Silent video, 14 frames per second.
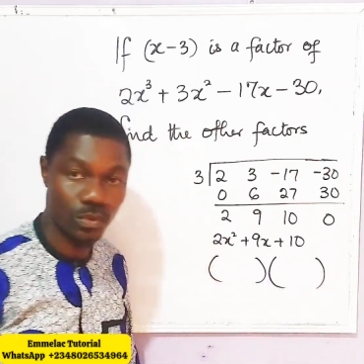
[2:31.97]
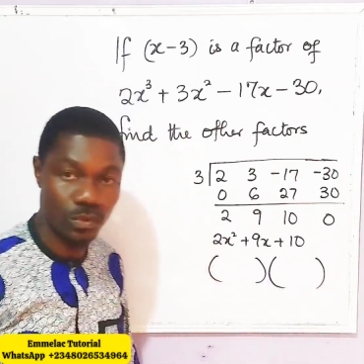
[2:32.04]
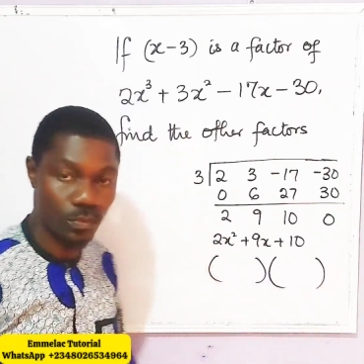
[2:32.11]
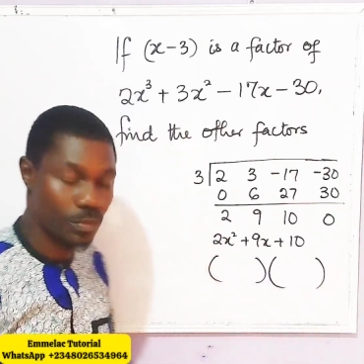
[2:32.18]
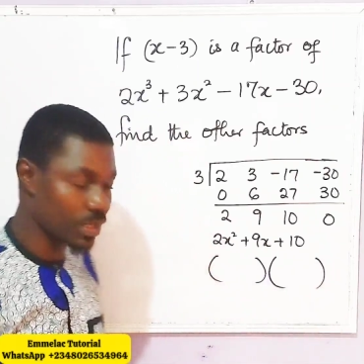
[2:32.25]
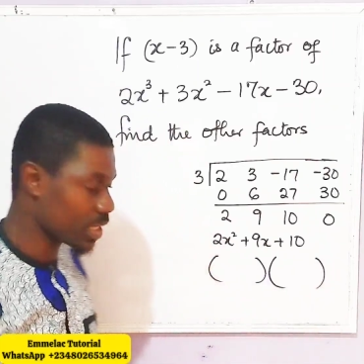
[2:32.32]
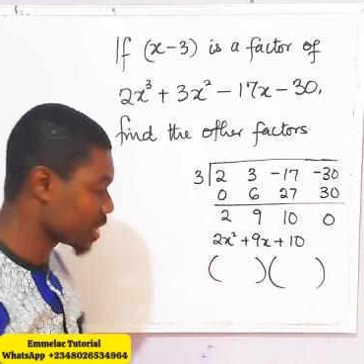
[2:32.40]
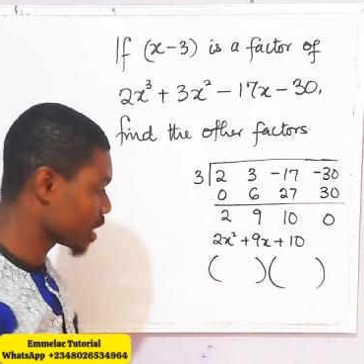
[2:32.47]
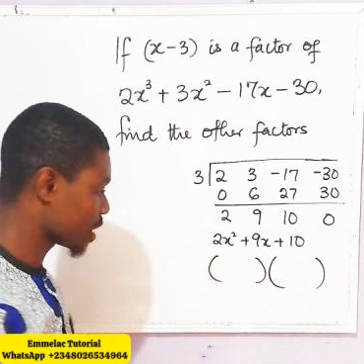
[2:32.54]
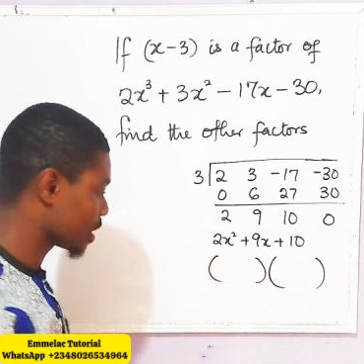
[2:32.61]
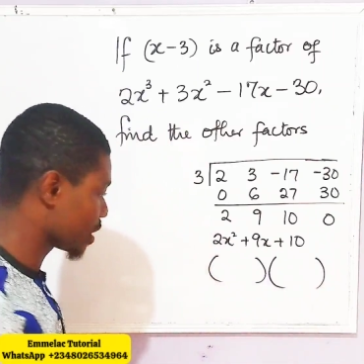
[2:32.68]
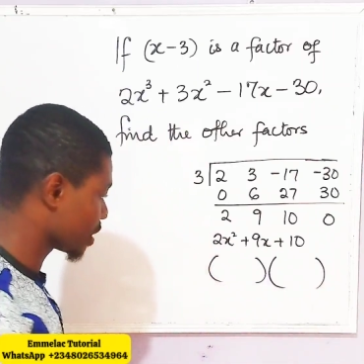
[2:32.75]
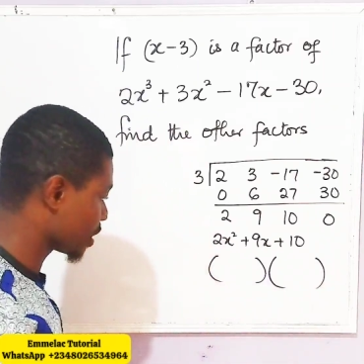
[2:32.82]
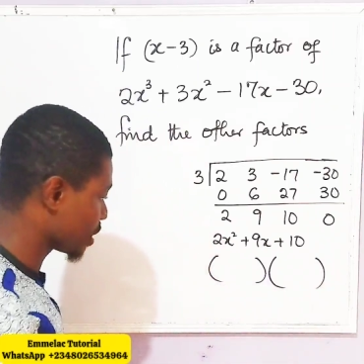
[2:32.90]
two
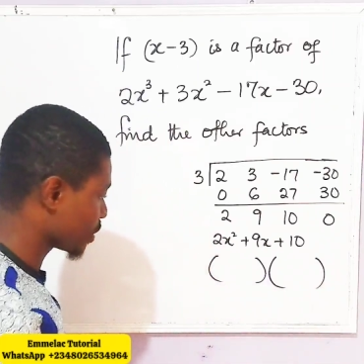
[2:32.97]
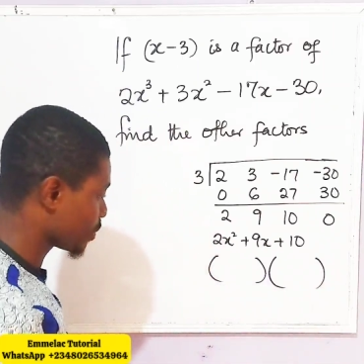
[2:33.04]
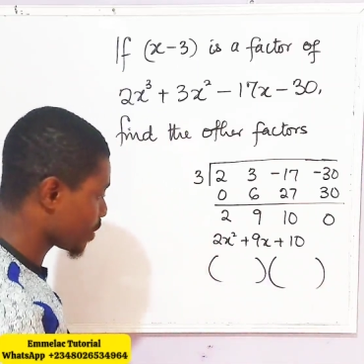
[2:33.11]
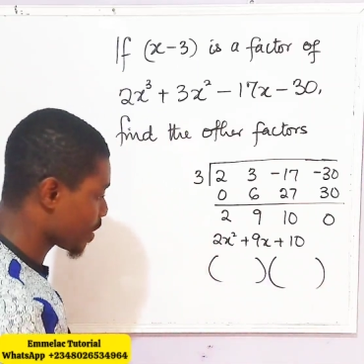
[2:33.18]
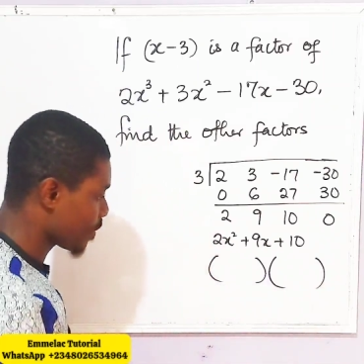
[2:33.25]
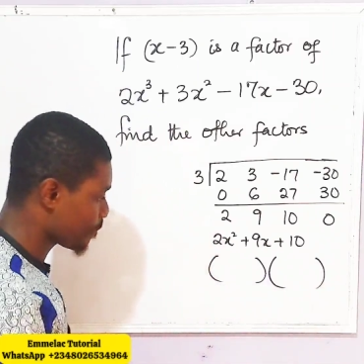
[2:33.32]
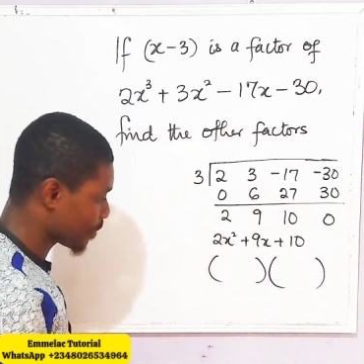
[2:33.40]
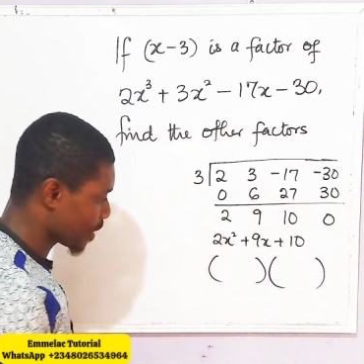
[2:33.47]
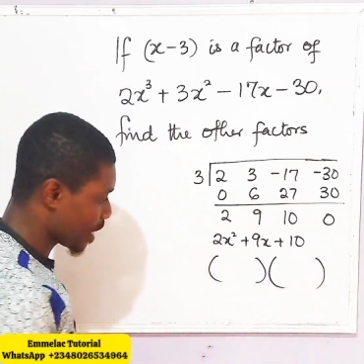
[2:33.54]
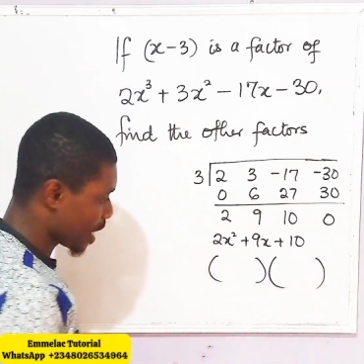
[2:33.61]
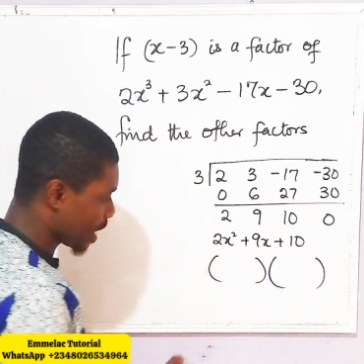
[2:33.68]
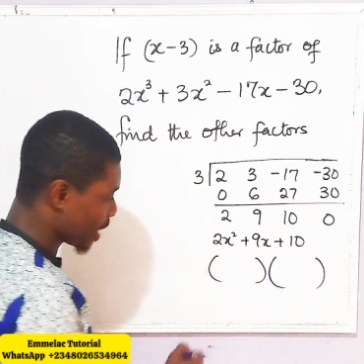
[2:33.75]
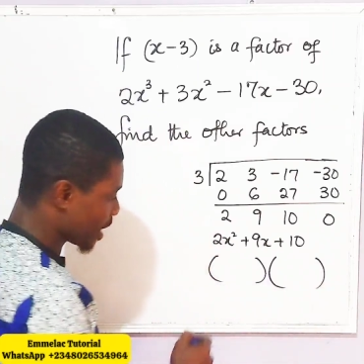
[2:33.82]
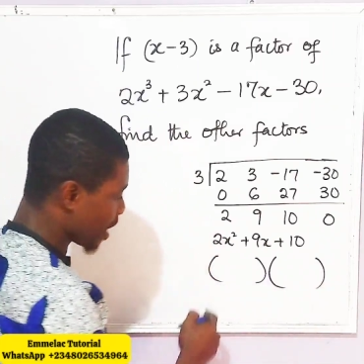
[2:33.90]
parentheses this way.
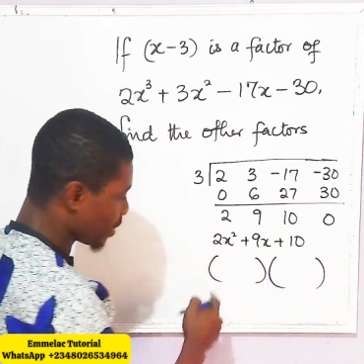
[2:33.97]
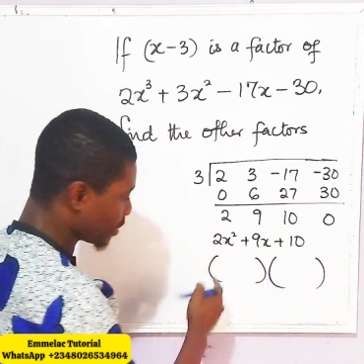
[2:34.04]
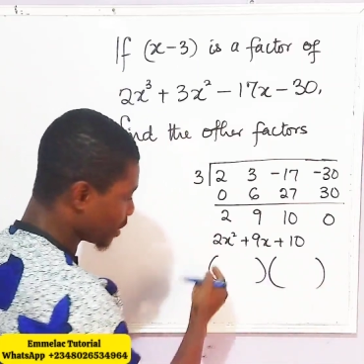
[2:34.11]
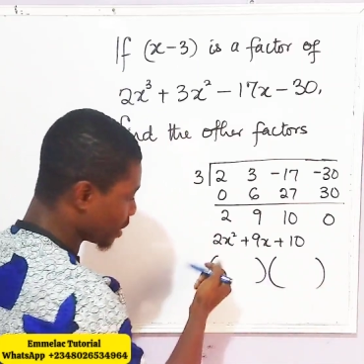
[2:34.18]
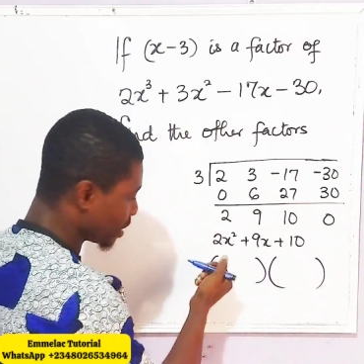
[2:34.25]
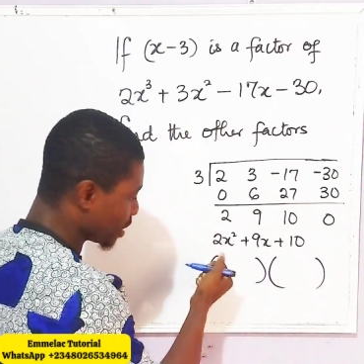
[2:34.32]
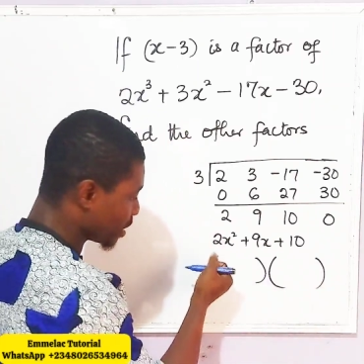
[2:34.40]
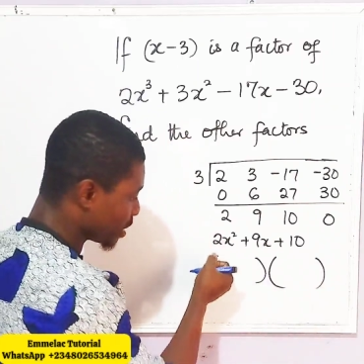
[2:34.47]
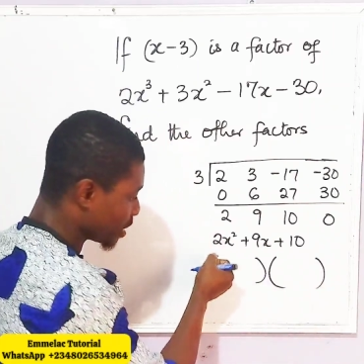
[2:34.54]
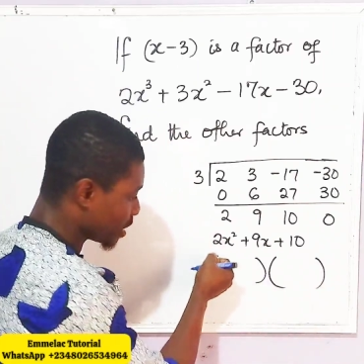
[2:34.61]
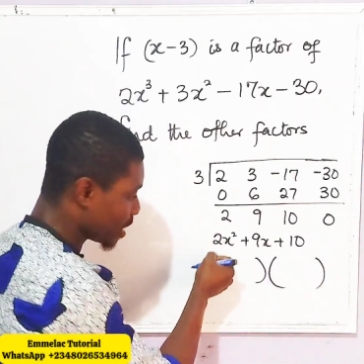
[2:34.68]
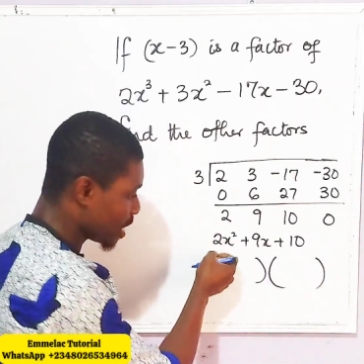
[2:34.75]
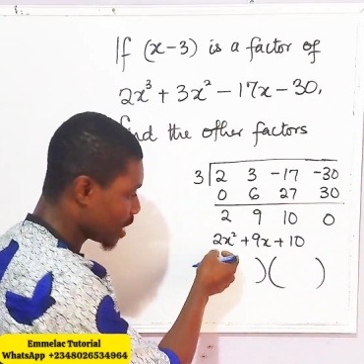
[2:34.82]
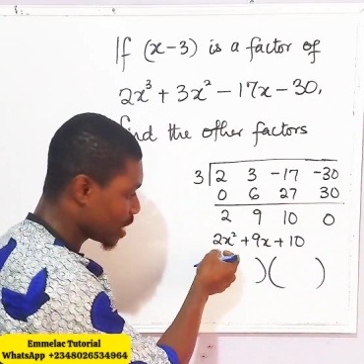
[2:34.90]
Now since
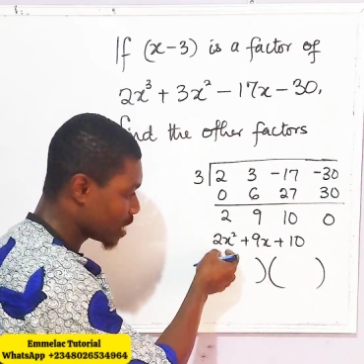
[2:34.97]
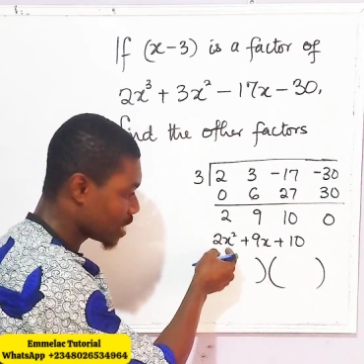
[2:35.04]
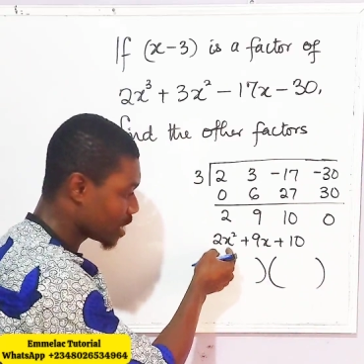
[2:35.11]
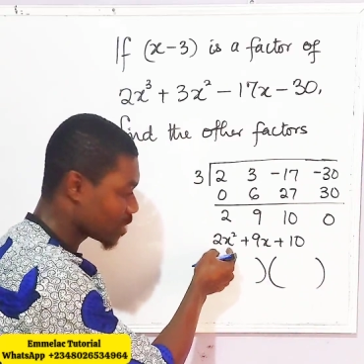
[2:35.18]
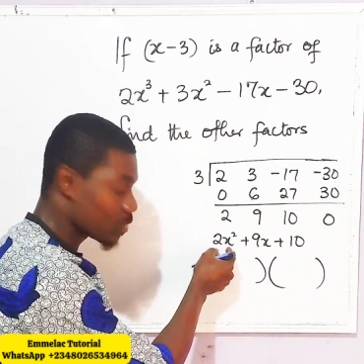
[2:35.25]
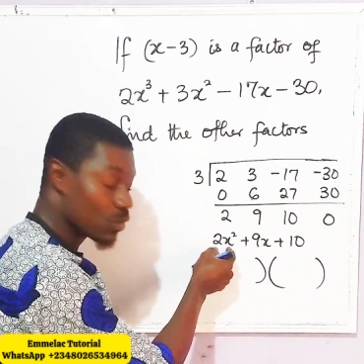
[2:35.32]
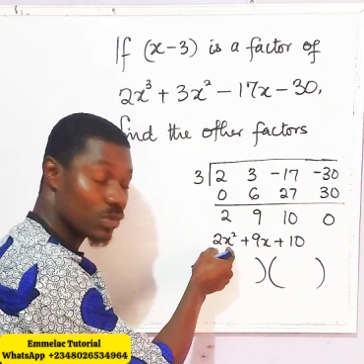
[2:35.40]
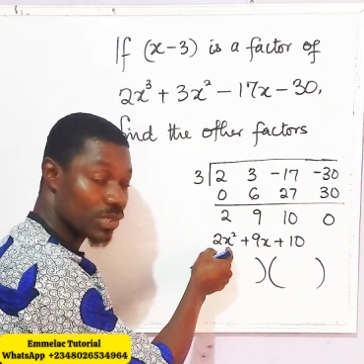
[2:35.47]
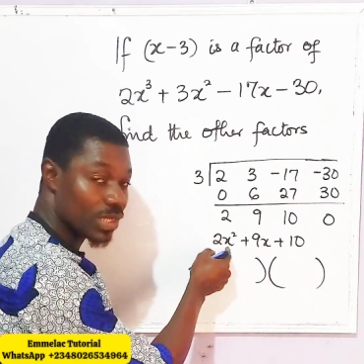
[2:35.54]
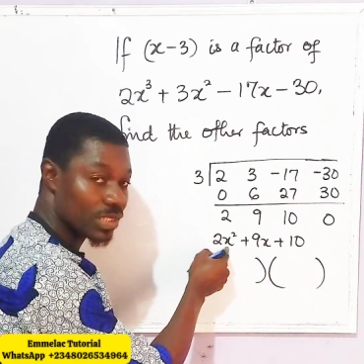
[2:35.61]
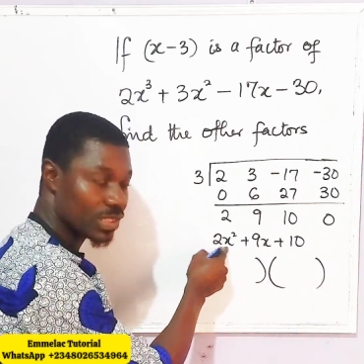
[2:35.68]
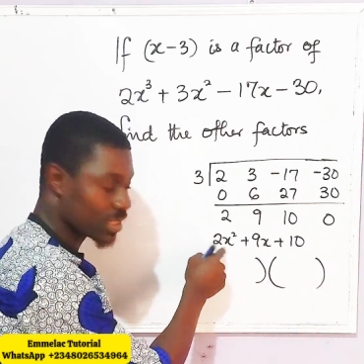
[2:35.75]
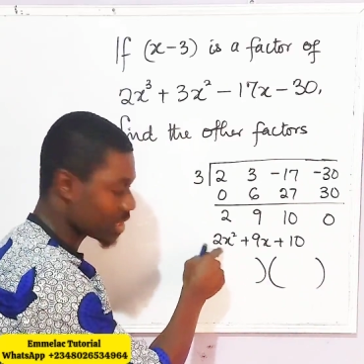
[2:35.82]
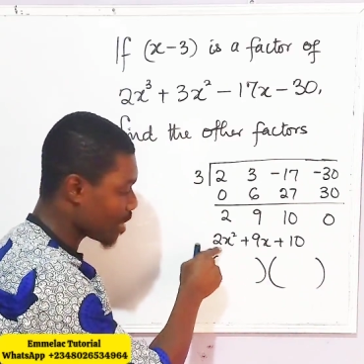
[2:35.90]
the leading
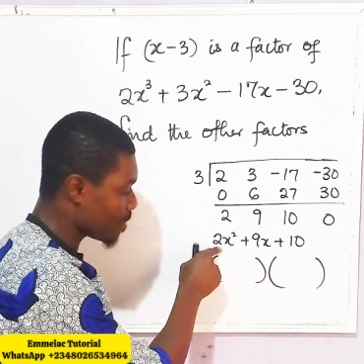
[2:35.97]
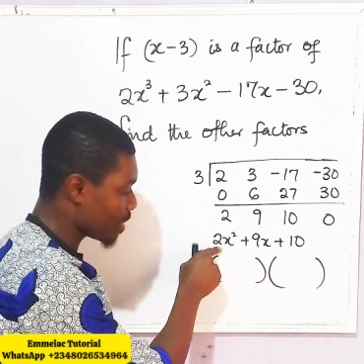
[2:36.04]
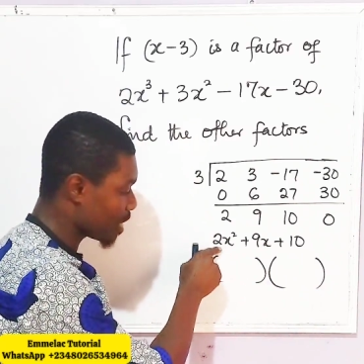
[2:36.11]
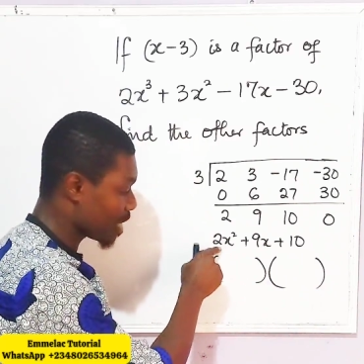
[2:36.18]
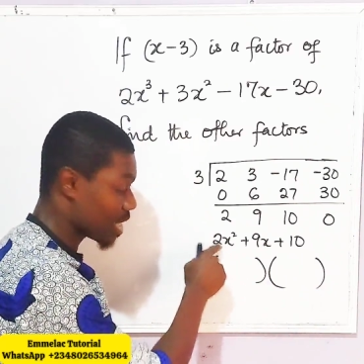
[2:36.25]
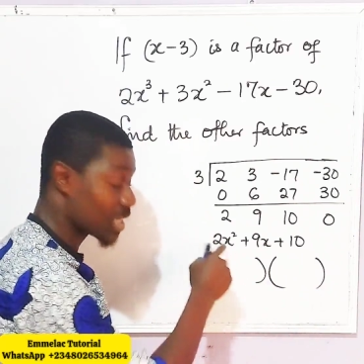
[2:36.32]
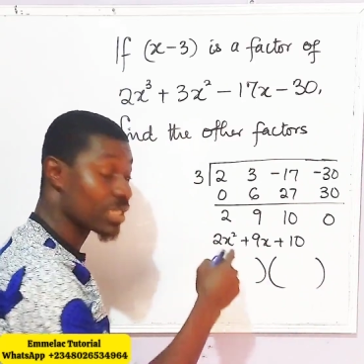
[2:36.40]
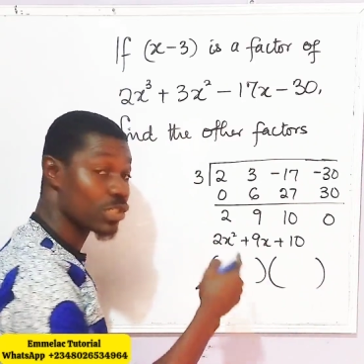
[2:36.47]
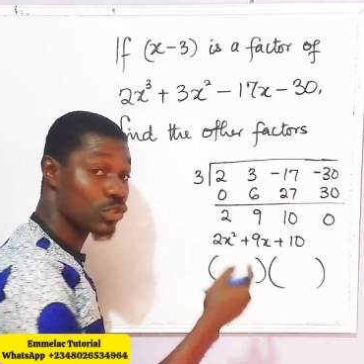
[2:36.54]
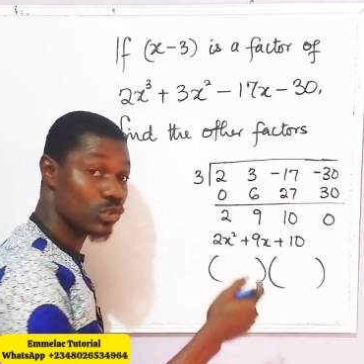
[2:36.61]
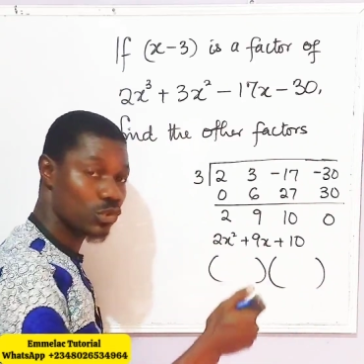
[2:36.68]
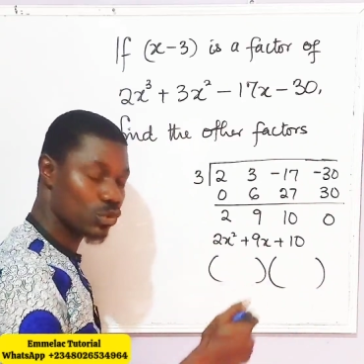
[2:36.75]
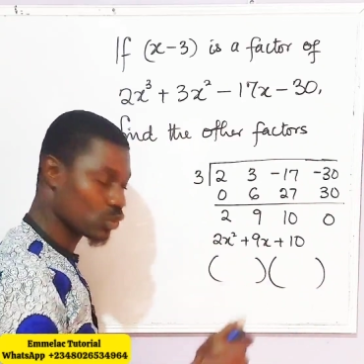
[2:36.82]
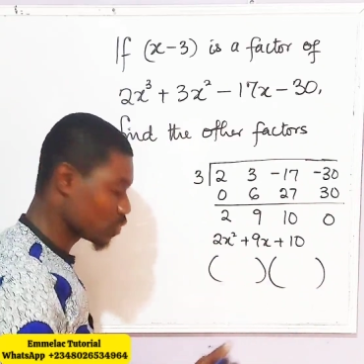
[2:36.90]
quadratic term here
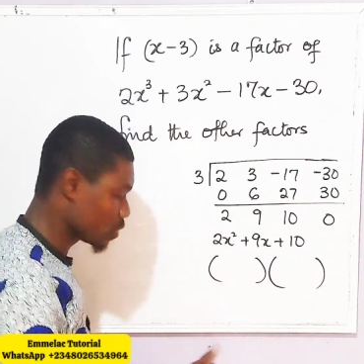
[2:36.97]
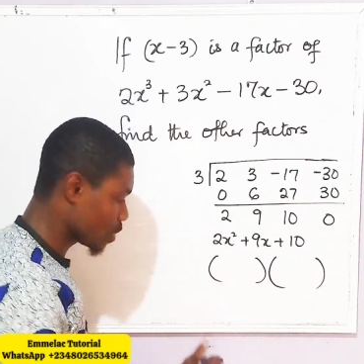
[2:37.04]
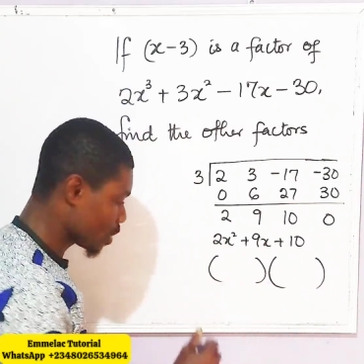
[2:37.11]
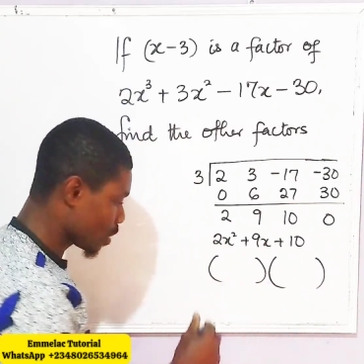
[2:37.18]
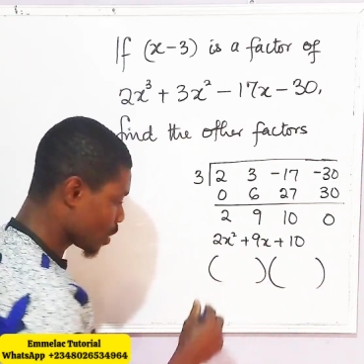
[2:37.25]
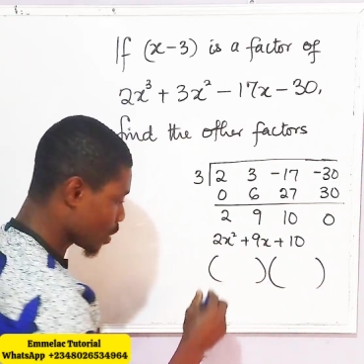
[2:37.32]
is 2,